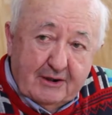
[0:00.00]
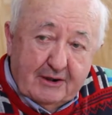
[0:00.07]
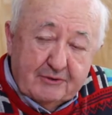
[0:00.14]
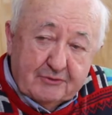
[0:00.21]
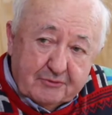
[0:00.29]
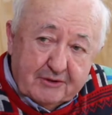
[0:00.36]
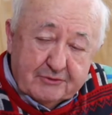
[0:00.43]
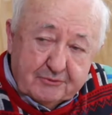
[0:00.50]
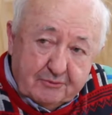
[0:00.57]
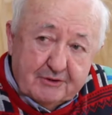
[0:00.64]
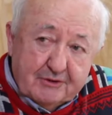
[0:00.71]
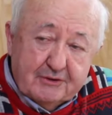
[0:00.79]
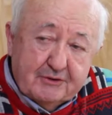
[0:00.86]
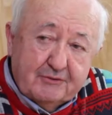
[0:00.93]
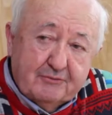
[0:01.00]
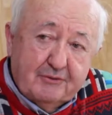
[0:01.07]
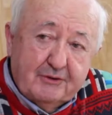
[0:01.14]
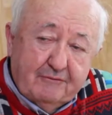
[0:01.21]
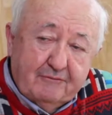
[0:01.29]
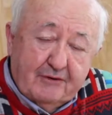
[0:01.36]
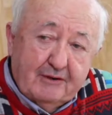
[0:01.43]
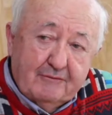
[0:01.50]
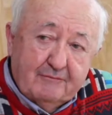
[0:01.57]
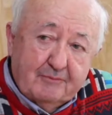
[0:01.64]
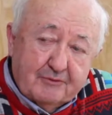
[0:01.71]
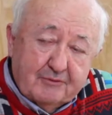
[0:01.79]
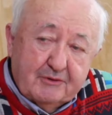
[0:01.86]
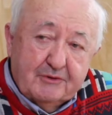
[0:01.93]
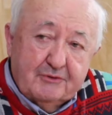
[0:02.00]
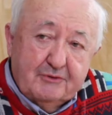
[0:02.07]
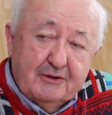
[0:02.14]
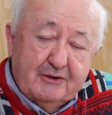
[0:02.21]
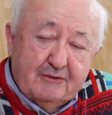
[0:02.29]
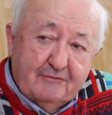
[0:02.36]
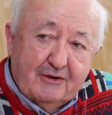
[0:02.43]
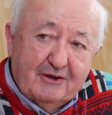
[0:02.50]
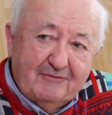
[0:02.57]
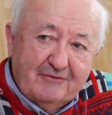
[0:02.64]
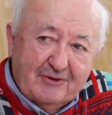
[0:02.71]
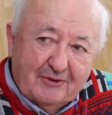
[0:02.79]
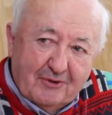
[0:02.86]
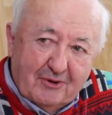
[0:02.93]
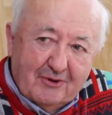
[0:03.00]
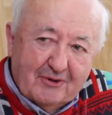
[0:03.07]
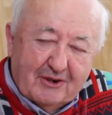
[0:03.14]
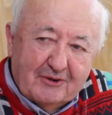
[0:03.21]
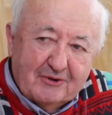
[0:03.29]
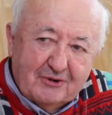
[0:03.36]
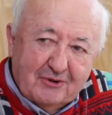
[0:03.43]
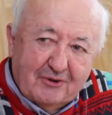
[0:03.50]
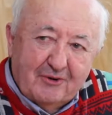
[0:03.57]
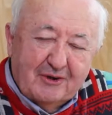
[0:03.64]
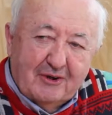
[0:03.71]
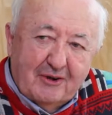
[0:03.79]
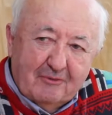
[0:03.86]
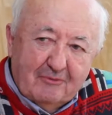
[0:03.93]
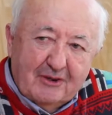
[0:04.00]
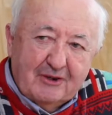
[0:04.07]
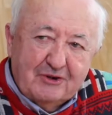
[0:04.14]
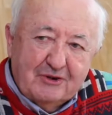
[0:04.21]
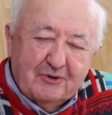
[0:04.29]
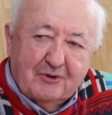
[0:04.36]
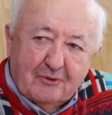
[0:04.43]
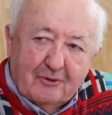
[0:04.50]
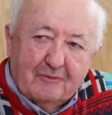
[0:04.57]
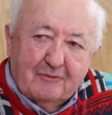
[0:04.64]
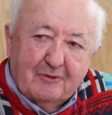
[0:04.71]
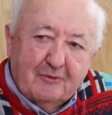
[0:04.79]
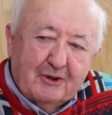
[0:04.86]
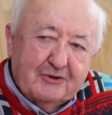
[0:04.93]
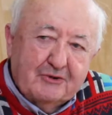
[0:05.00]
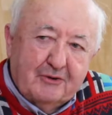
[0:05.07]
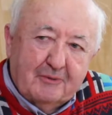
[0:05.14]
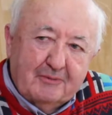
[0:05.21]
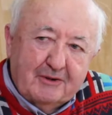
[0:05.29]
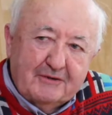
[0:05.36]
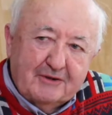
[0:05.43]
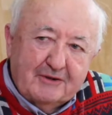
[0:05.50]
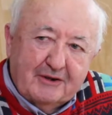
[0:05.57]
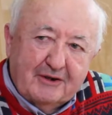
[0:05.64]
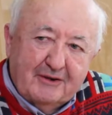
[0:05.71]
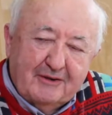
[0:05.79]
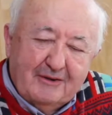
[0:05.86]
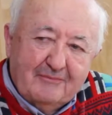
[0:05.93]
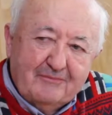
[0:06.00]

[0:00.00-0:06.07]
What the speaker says: 20 to 25 between 3 and 5 year old are already showing overweight and obesity.